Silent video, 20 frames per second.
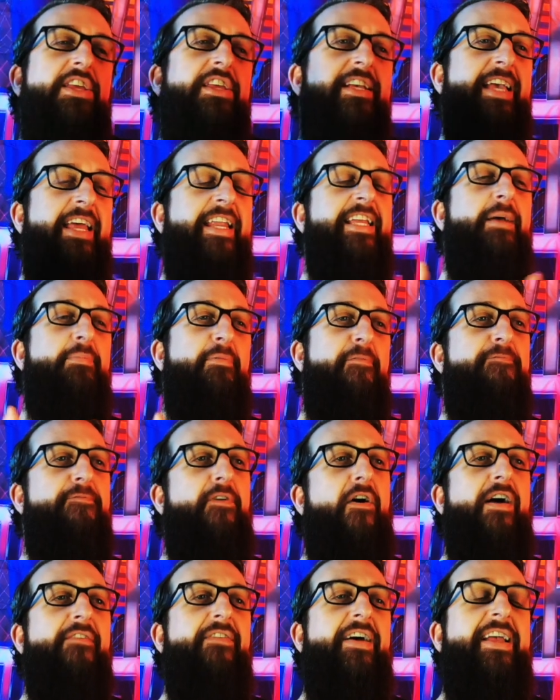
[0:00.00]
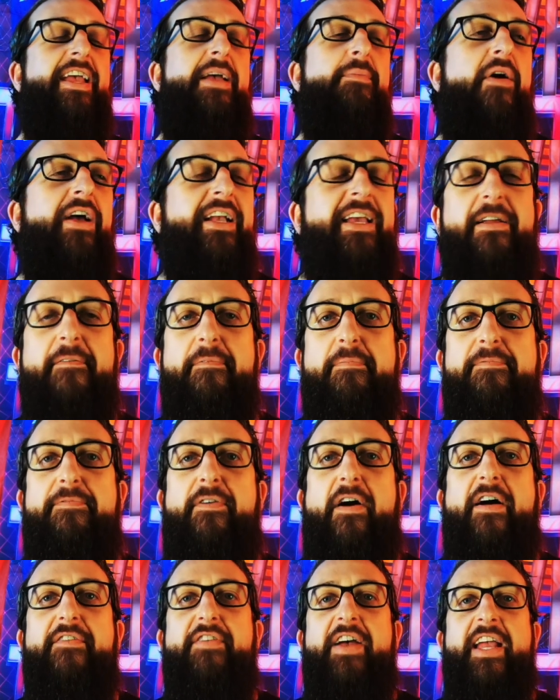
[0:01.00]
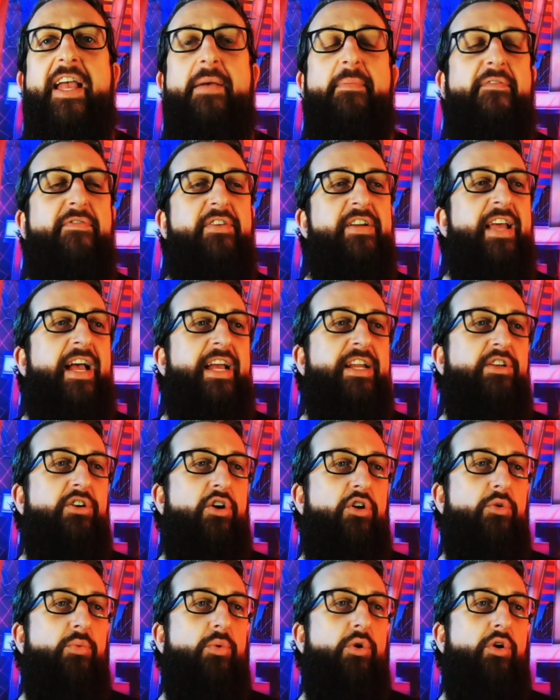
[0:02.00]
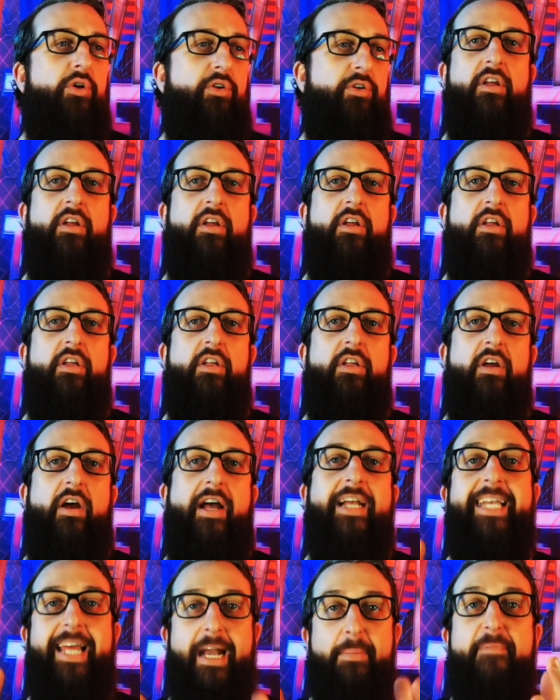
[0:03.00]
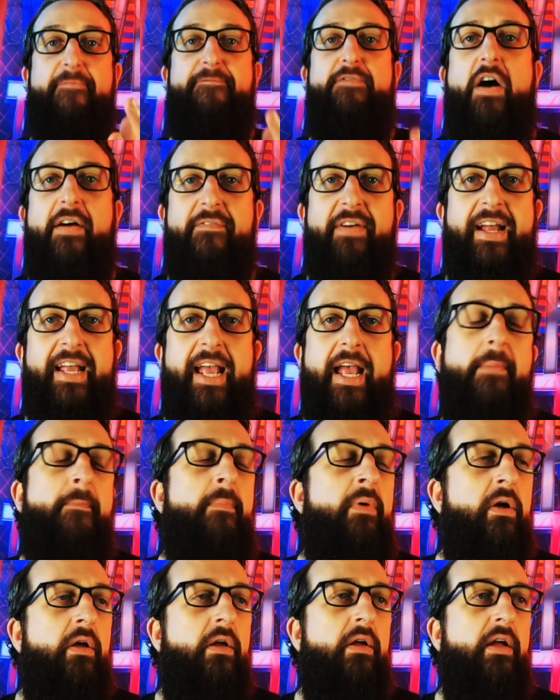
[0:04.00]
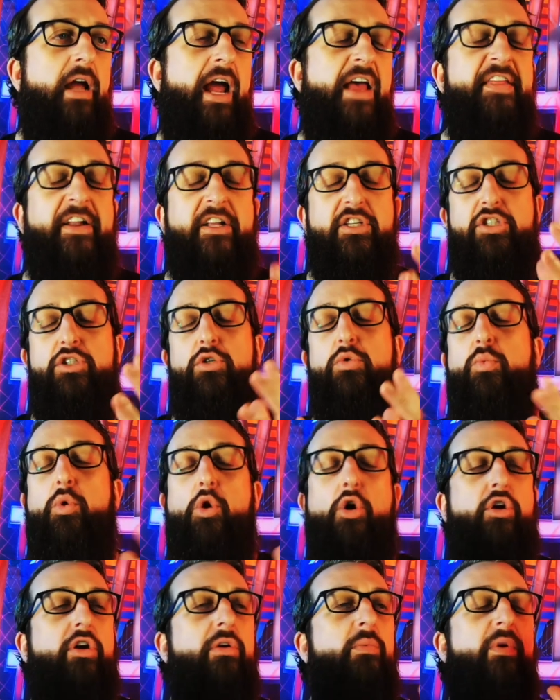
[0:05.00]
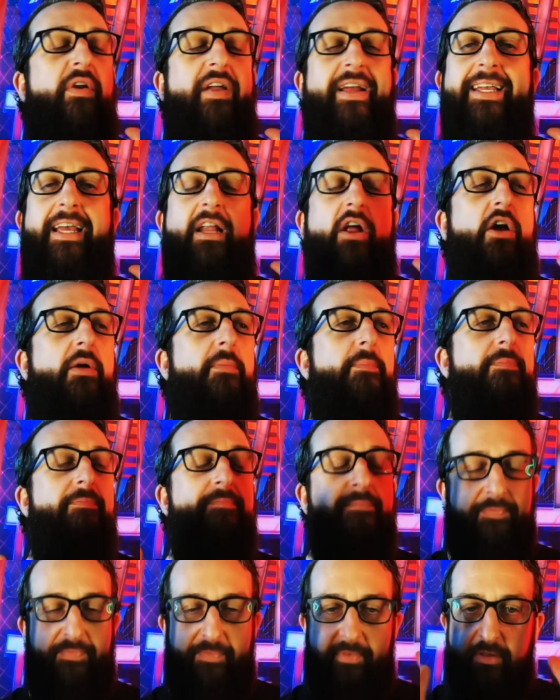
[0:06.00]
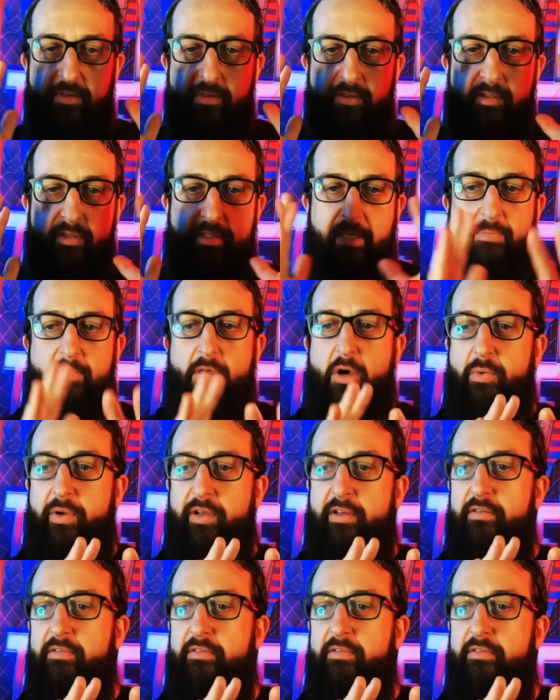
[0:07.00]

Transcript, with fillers: You're getting up at 5 a.m. I get up at 5 a.m. every day to go to work. I get up at 5 a.m. and then I still work when I get up. Keep going.